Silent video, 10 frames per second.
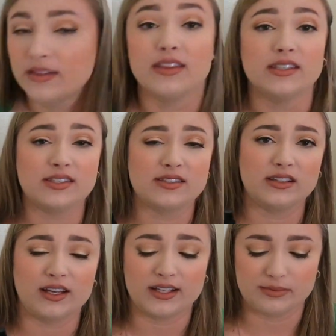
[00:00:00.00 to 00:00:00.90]
This is the
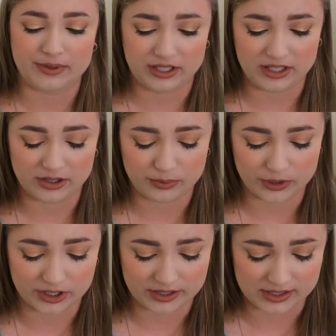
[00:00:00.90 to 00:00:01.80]
last body care
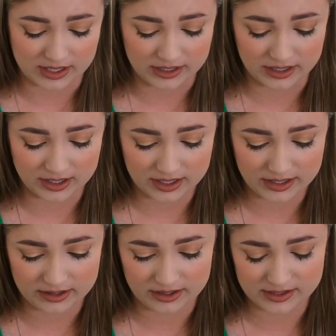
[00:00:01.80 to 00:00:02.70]
product I
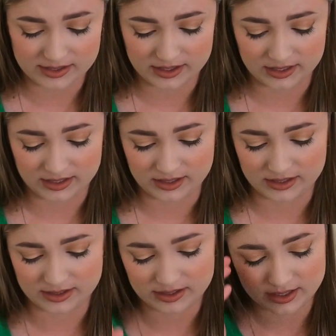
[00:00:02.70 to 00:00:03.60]
got. This
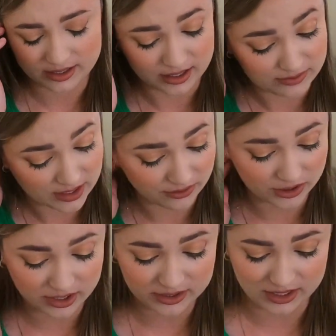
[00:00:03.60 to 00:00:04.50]
is, and I've never
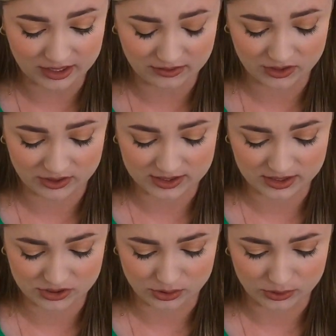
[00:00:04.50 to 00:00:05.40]
gotten any of their
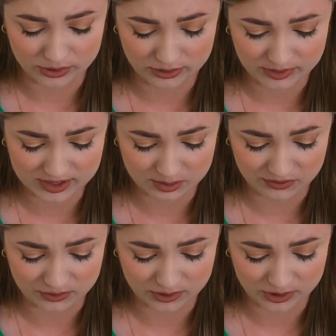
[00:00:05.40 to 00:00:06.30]
essential oil mist
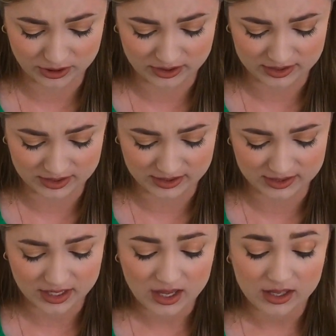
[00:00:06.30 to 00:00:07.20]
before. This
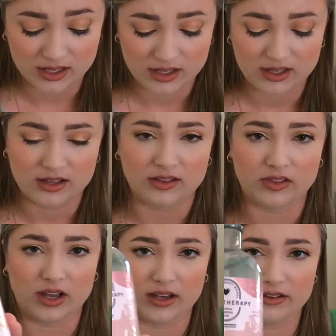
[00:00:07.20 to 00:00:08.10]
is
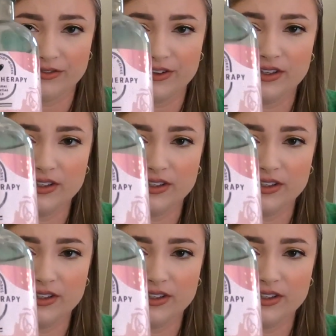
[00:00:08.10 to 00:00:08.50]
Love